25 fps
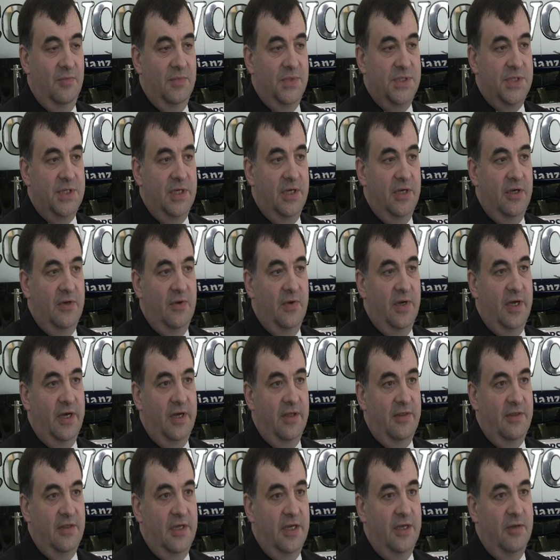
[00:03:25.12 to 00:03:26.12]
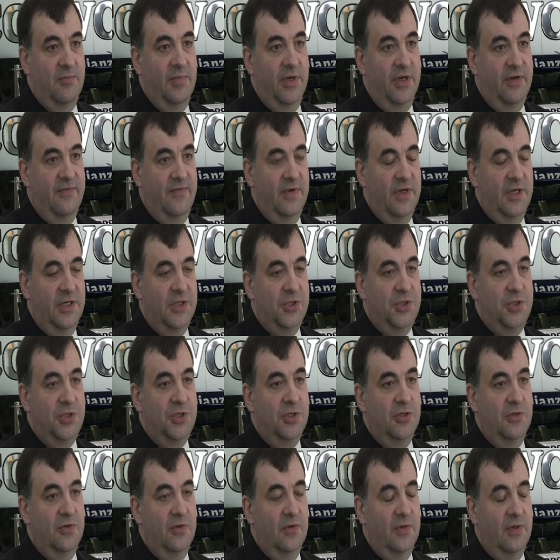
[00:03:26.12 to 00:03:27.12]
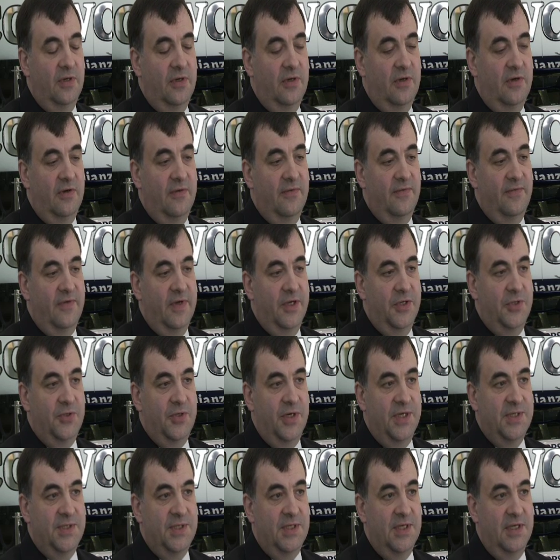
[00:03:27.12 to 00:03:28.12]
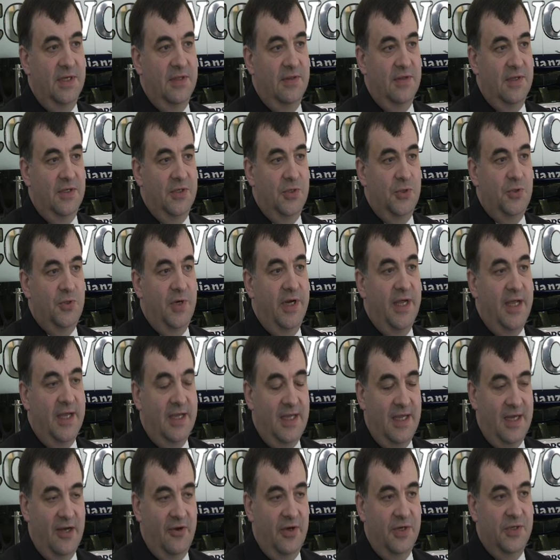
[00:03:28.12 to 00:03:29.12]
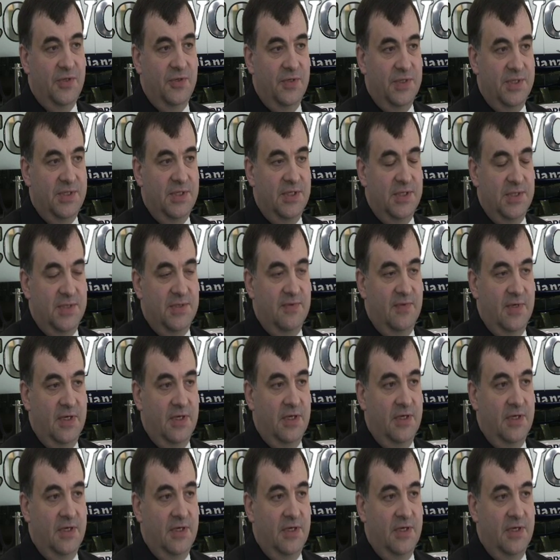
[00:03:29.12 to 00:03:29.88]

So I think by virtue of addressing the drag characteristics of the